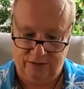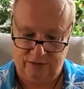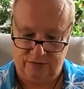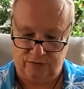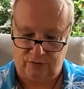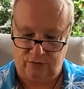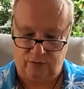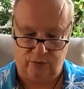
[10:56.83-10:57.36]

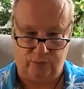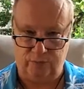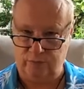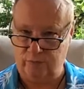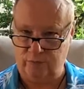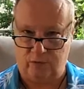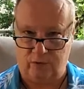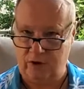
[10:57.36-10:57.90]
So
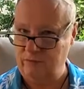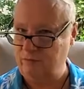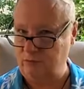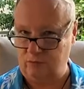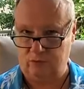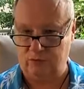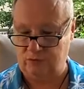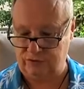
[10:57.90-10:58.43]
forever
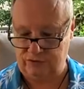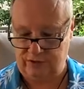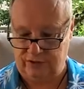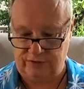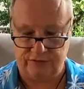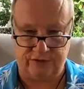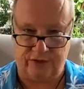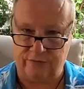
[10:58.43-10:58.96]
we're
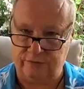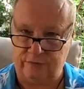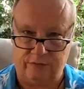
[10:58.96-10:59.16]
changed after